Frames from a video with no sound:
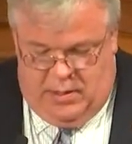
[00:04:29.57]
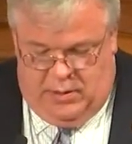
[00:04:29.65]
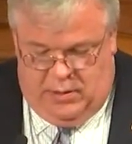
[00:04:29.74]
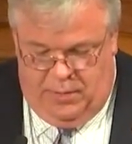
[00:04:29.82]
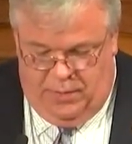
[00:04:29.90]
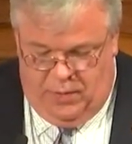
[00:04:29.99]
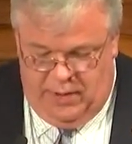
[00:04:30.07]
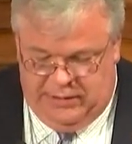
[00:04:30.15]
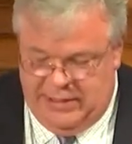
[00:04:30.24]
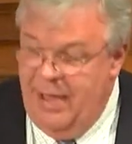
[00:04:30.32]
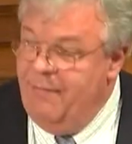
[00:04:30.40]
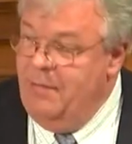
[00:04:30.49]

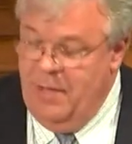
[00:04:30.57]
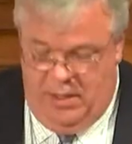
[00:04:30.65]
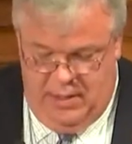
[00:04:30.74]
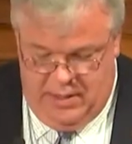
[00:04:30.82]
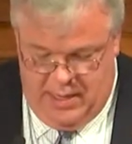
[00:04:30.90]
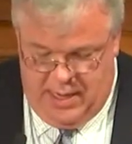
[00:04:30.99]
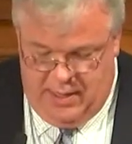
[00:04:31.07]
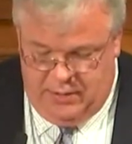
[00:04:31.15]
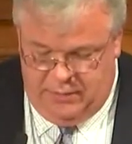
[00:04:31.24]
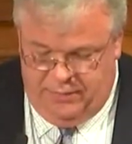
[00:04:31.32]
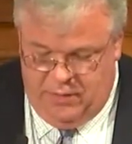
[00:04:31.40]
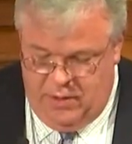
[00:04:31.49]
$2.7
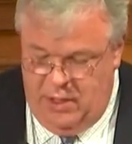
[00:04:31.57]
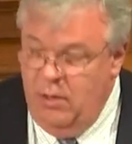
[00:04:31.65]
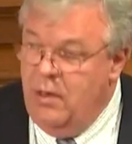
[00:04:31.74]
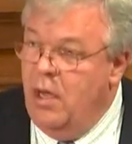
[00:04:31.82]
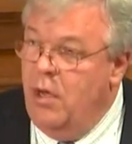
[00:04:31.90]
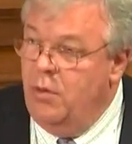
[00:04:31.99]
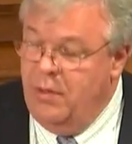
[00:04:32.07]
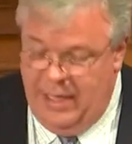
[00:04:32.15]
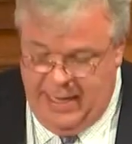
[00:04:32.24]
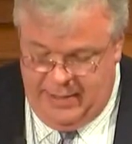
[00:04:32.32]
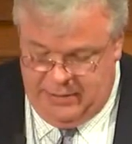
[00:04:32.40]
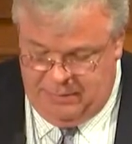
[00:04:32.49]
million for a new cold
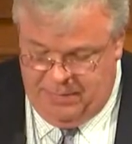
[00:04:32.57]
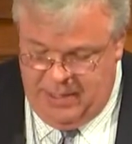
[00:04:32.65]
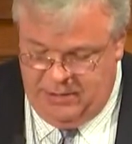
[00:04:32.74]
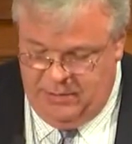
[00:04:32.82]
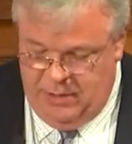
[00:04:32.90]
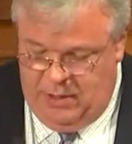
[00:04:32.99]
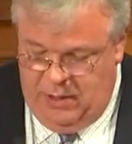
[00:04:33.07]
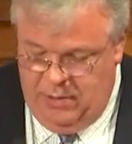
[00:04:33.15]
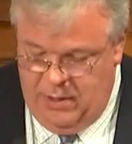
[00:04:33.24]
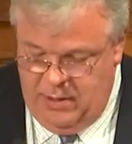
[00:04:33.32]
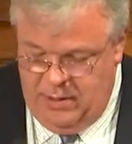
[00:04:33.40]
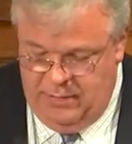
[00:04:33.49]
case specialty
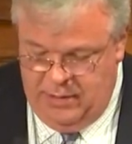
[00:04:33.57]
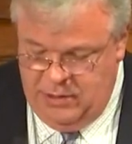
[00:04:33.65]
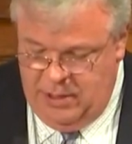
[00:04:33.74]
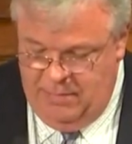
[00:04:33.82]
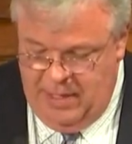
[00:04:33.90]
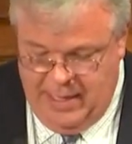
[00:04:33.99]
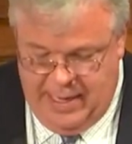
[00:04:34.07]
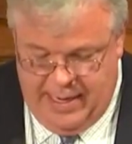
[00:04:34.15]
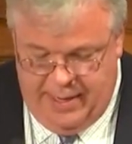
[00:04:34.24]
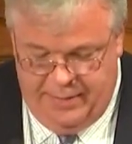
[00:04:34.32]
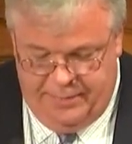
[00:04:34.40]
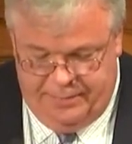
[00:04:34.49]
unit in the
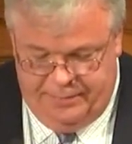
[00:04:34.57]
GBI.